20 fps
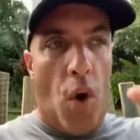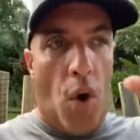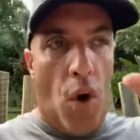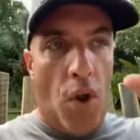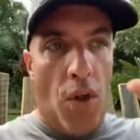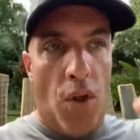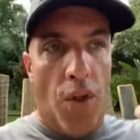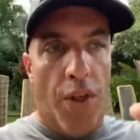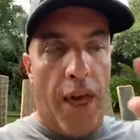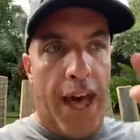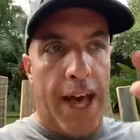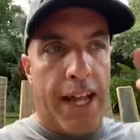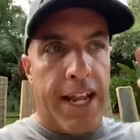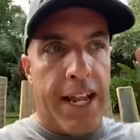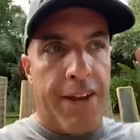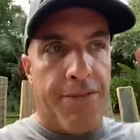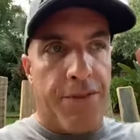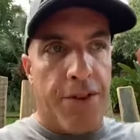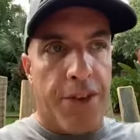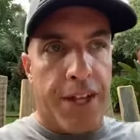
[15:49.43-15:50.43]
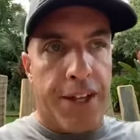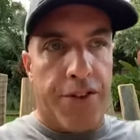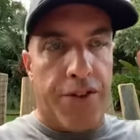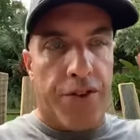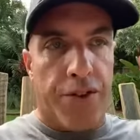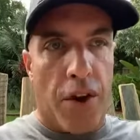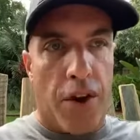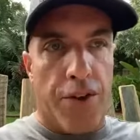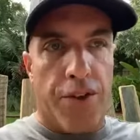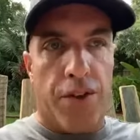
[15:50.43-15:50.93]
all of that, if you can
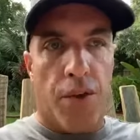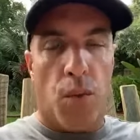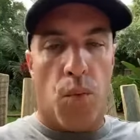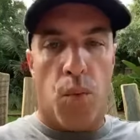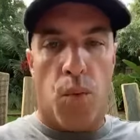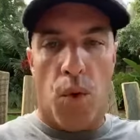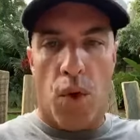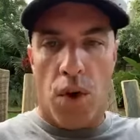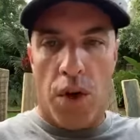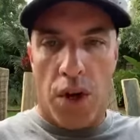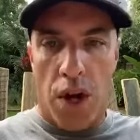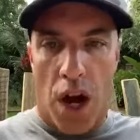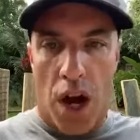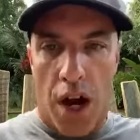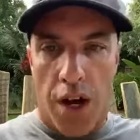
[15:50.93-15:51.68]
start to work